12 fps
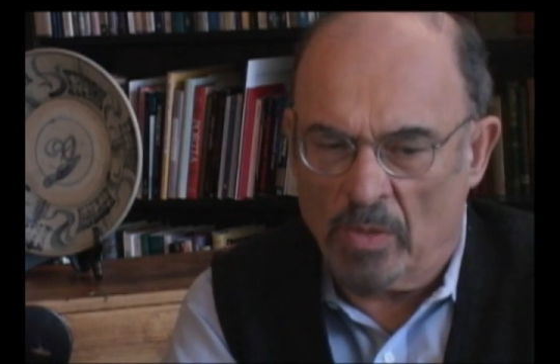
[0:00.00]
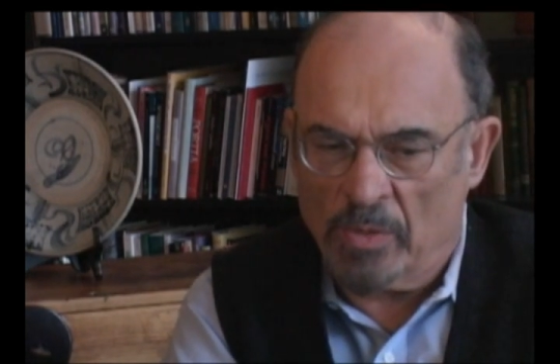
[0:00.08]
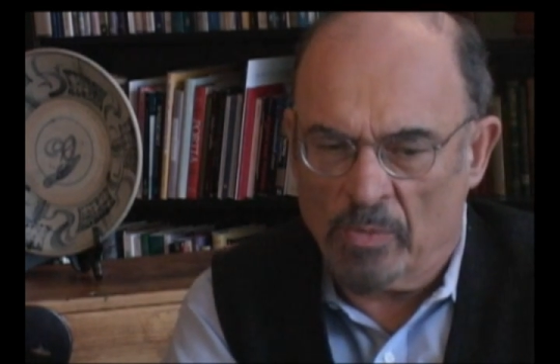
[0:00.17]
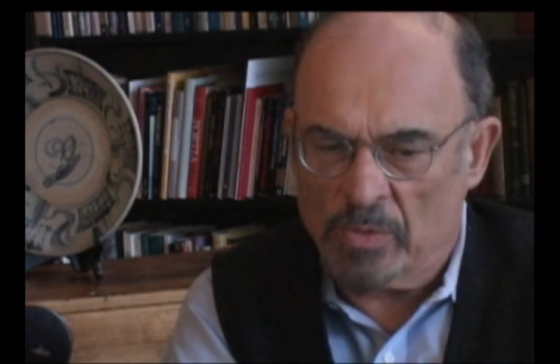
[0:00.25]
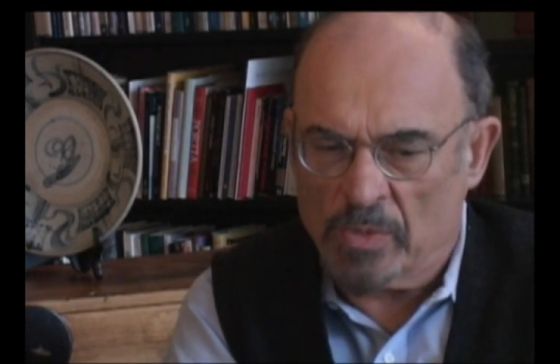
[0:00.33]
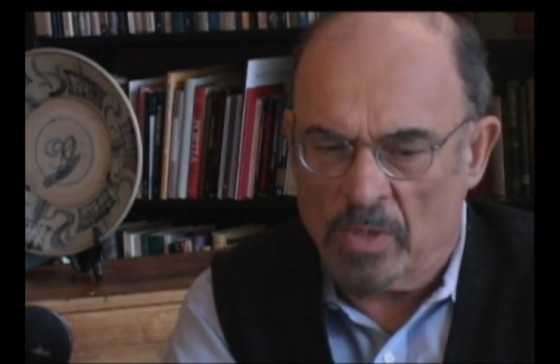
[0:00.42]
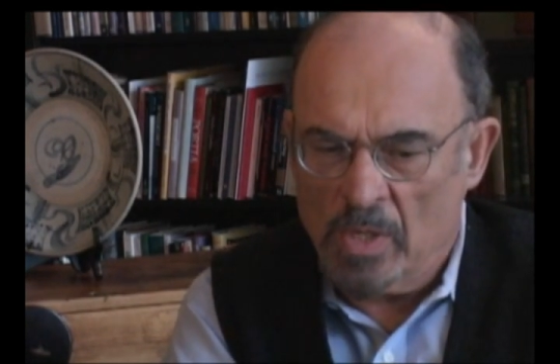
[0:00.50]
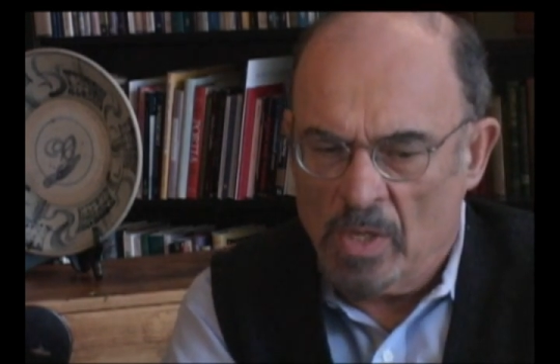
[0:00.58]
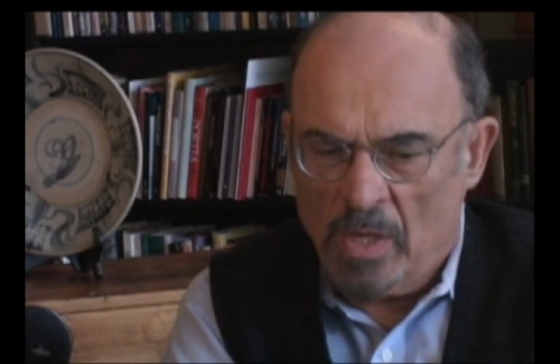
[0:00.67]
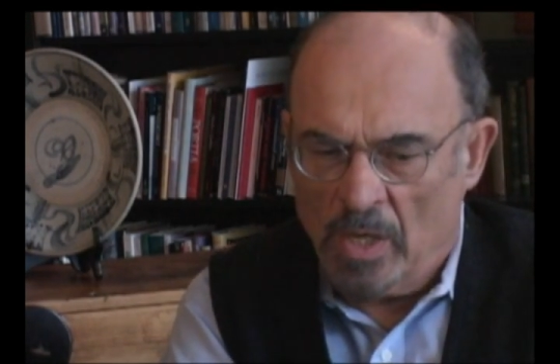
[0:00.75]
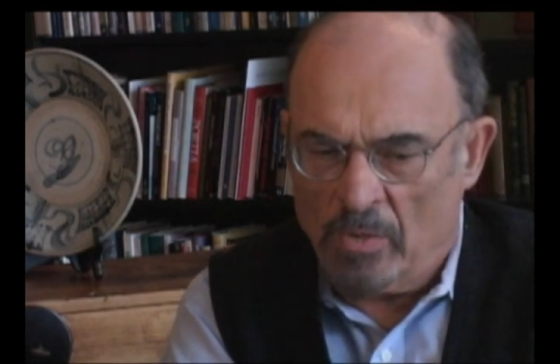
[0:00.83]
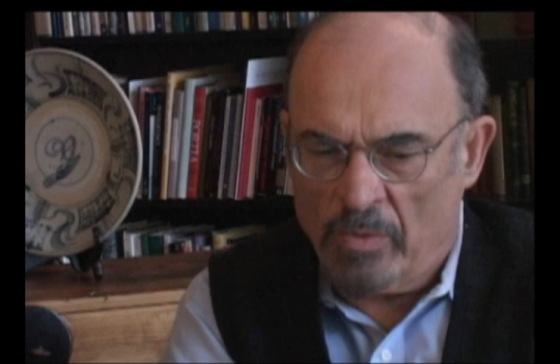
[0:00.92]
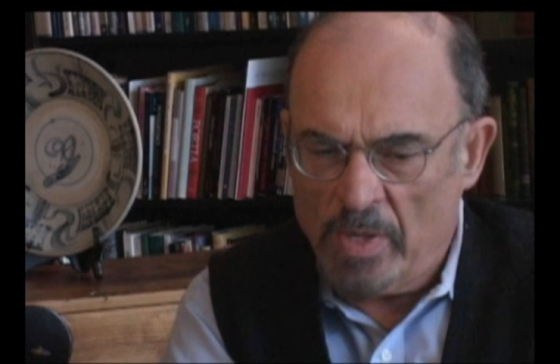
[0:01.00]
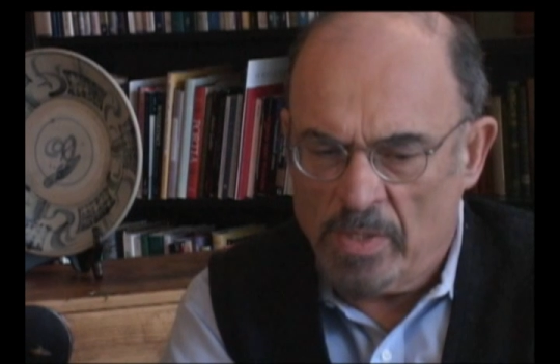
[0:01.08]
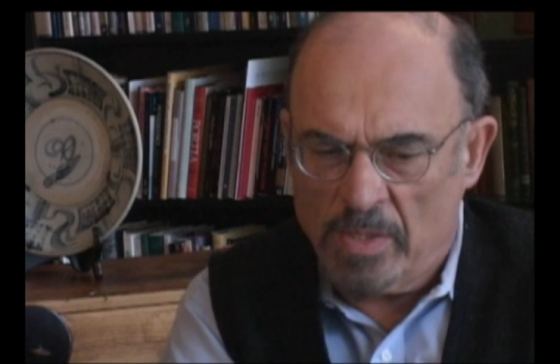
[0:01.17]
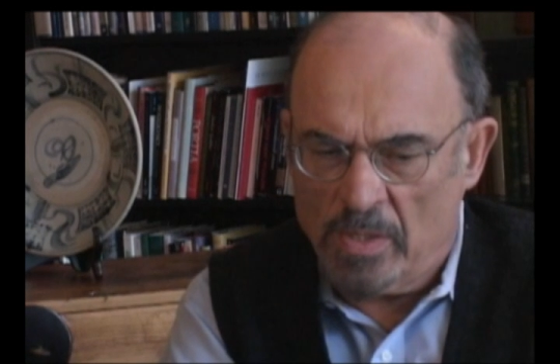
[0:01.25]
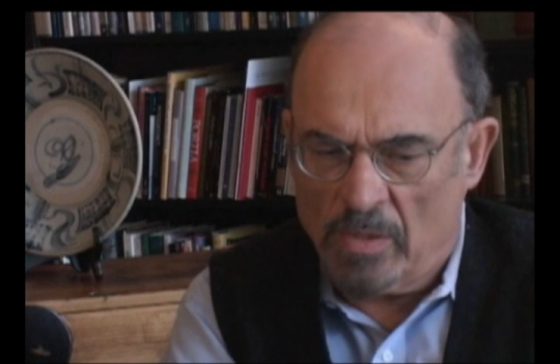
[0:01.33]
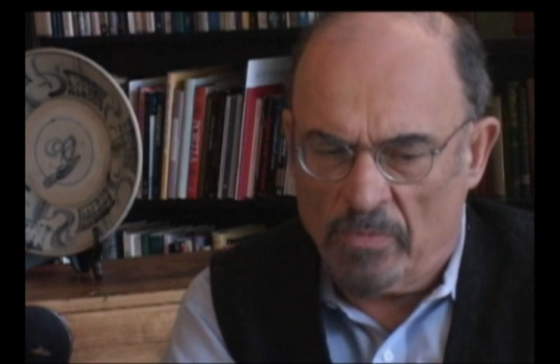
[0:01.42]
And there was a great
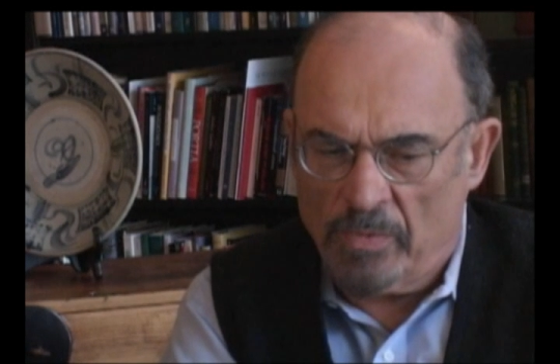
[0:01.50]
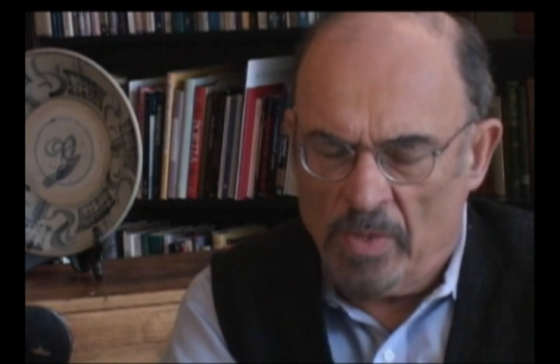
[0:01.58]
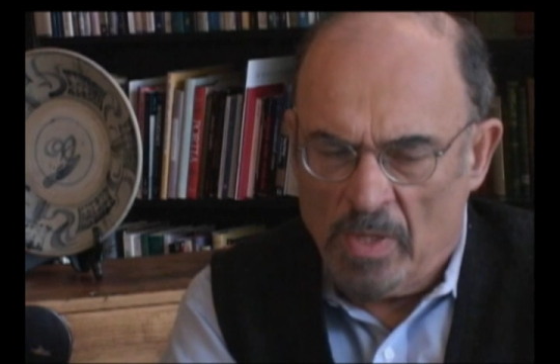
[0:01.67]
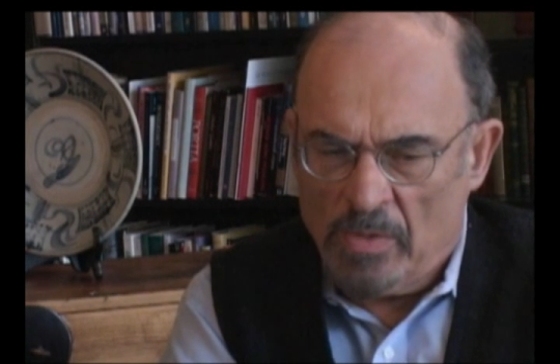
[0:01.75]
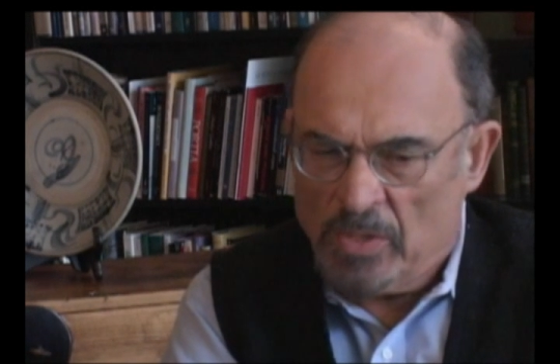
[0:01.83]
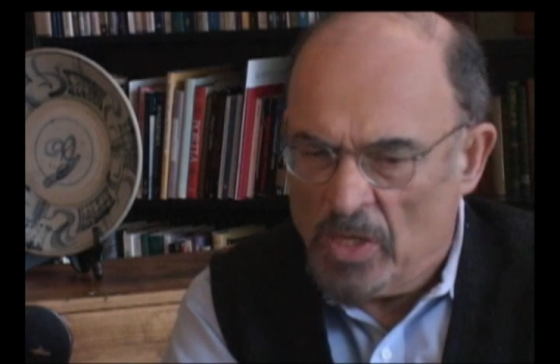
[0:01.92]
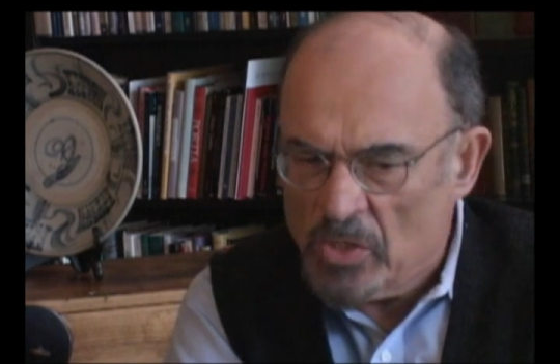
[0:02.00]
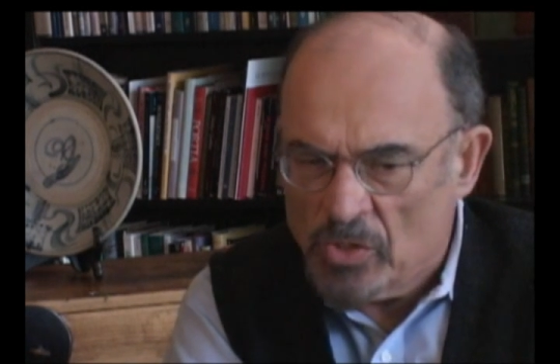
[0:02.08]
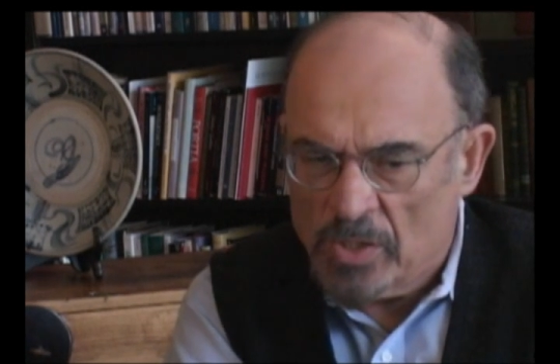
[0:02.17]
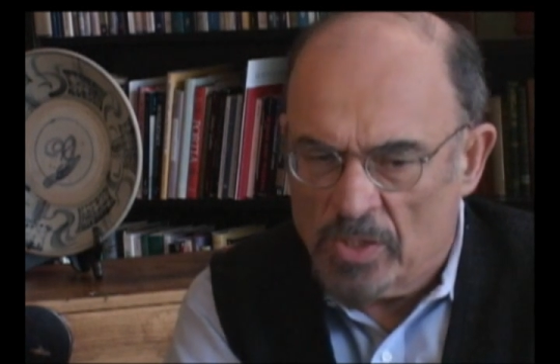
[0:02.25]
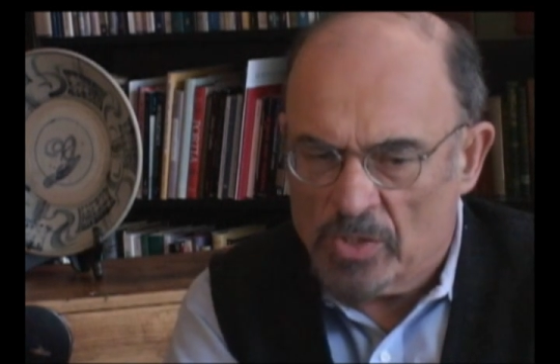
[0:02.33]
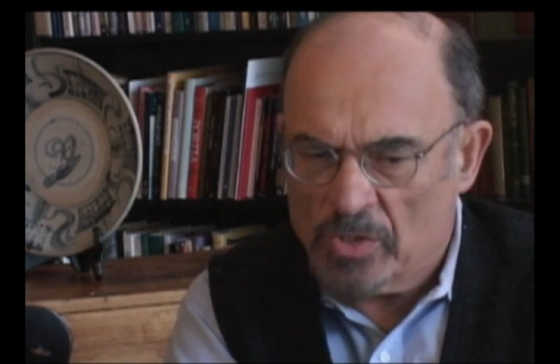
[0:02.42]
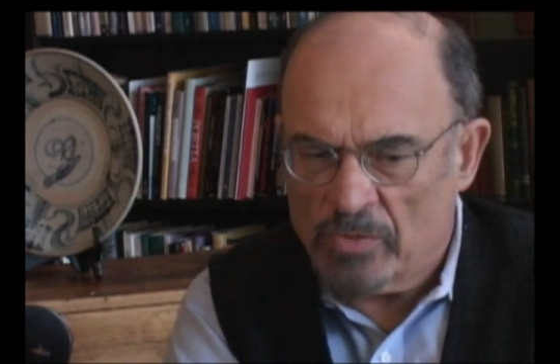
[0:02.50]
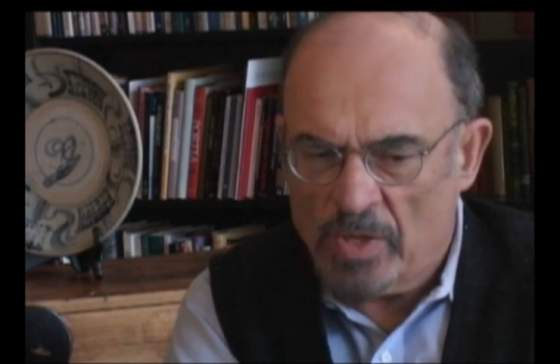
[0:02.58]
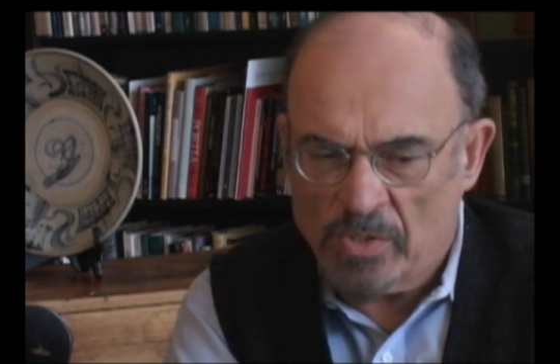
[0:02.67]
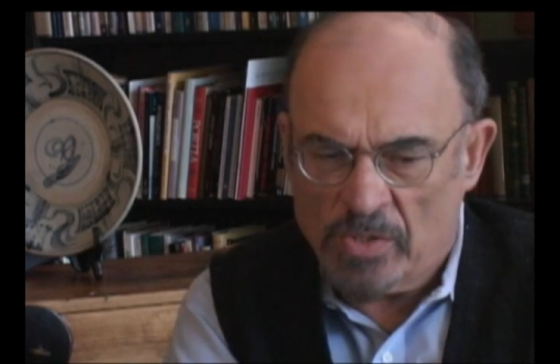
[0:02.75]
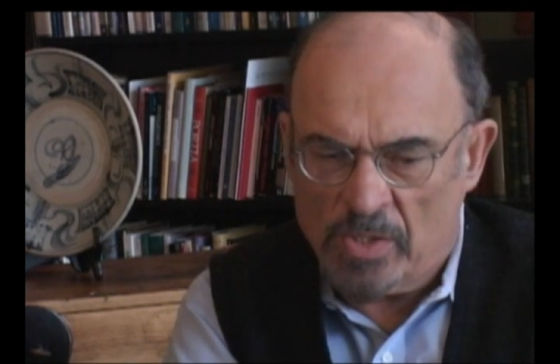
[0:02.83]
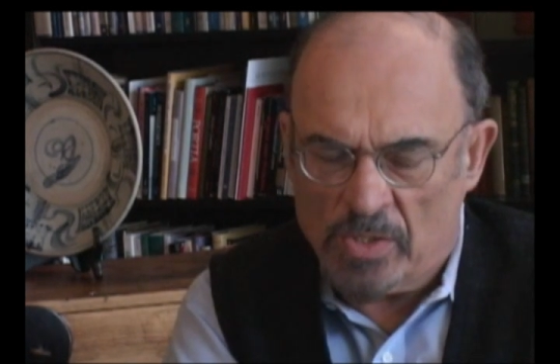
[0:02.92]
deal of tension and
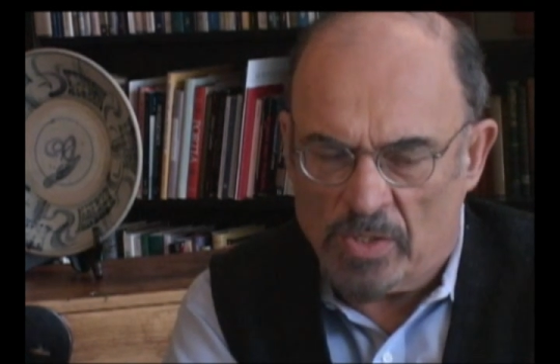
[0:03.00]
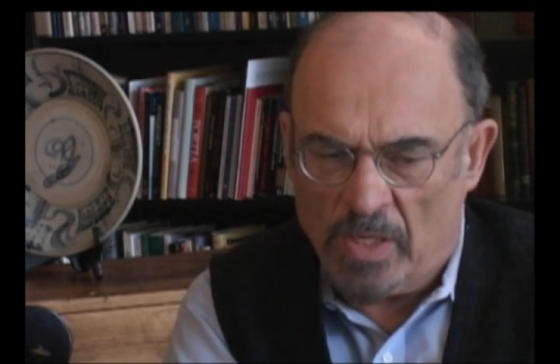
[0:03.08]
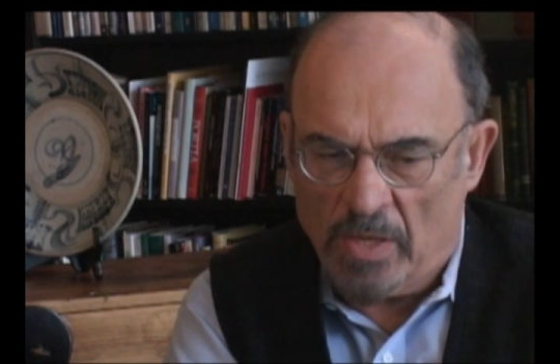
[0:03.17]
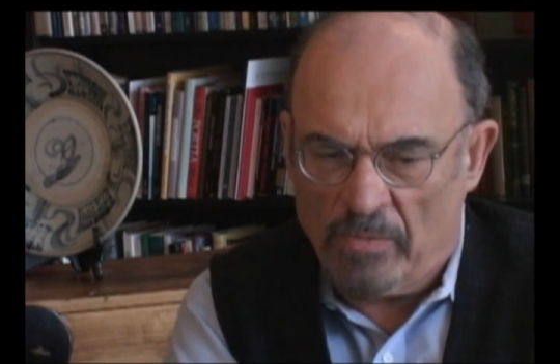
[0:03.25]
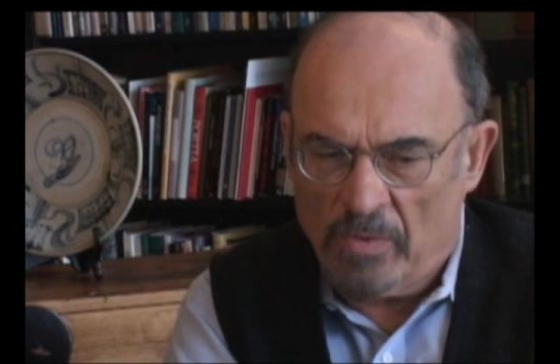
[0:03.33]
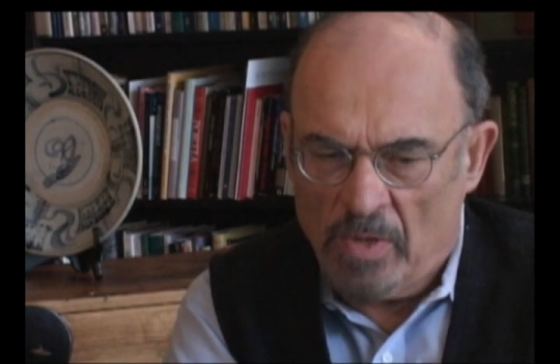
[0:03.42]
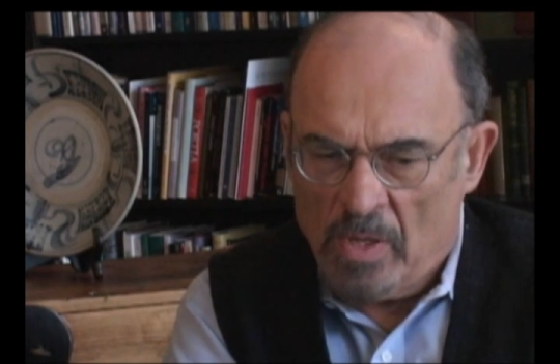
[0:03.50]
stress in his life.